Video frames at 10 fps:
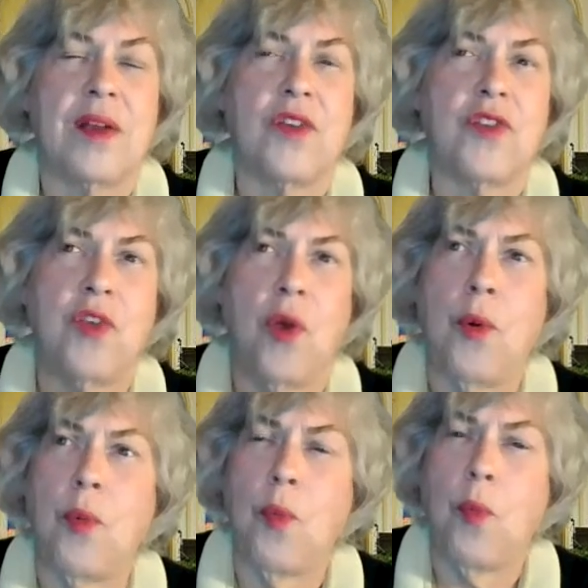
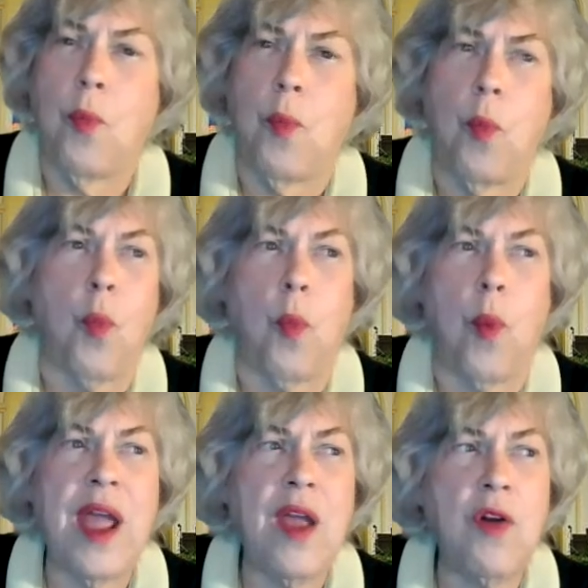So
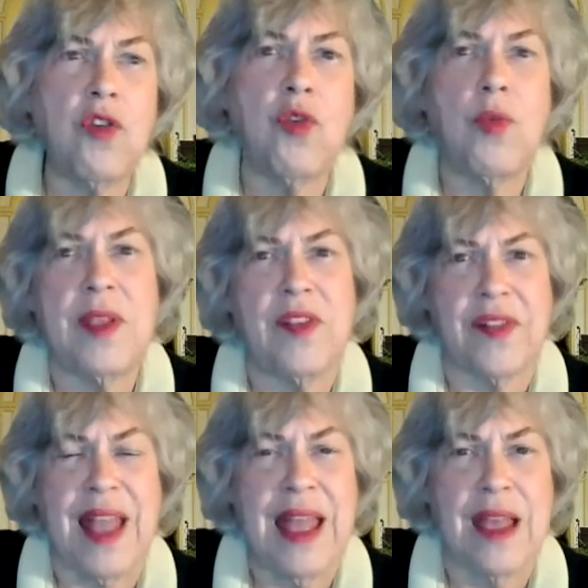where do we
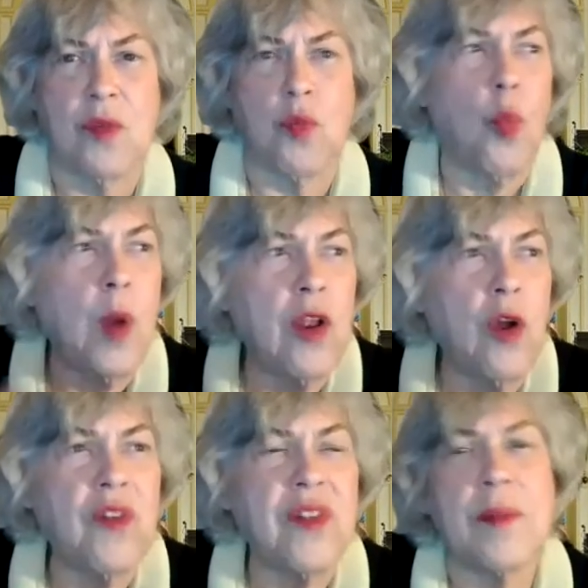stand? What
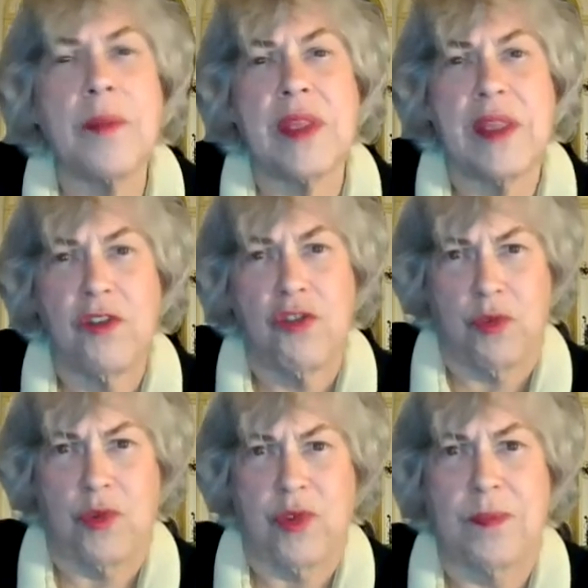are some of the
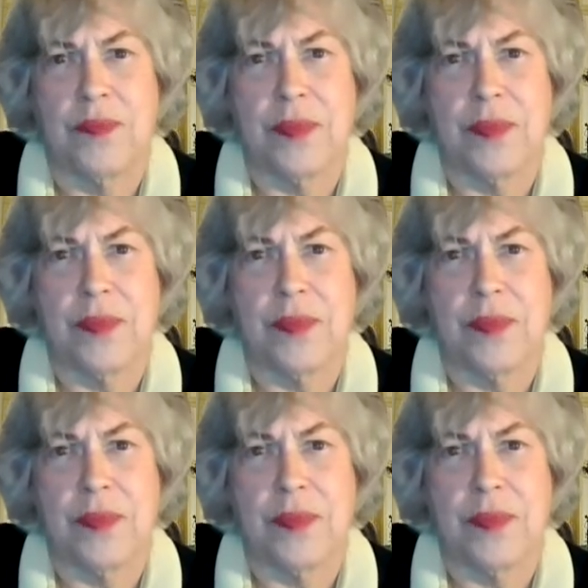issues?